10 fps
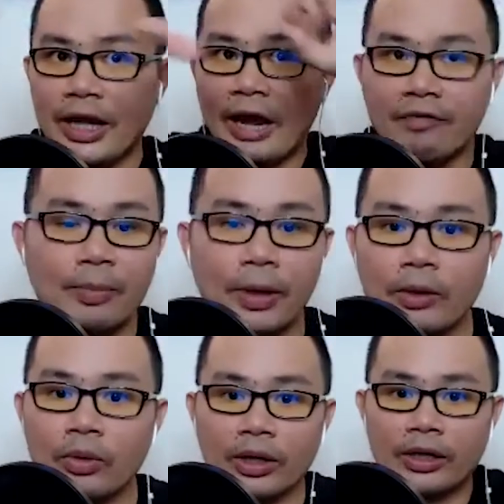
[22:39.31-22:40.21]
everybody
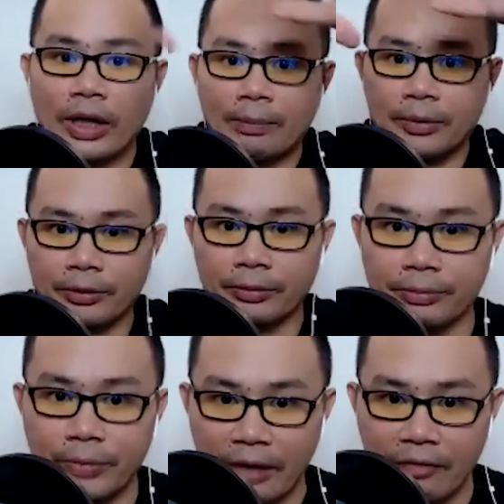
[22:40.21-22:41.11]
want to grab you.
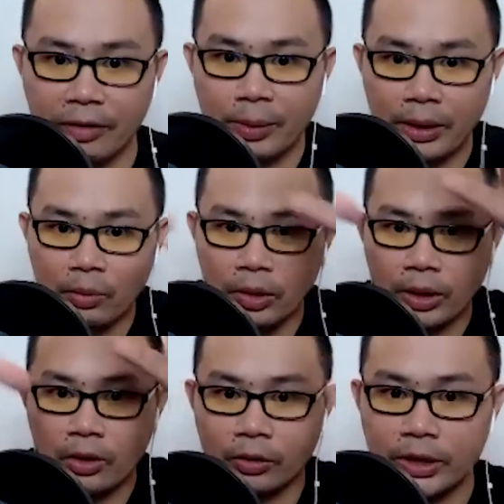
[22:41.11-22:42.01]
Everybody want to
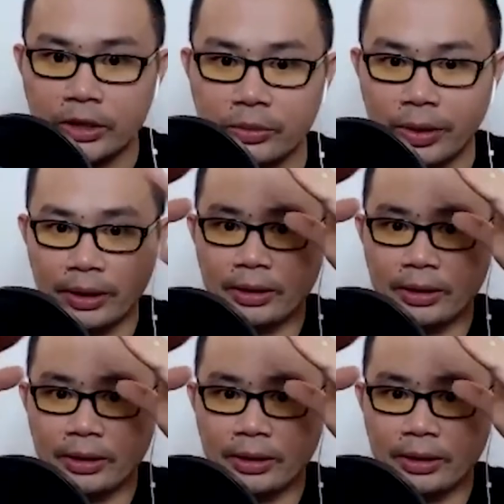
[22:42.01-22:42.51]
go this way.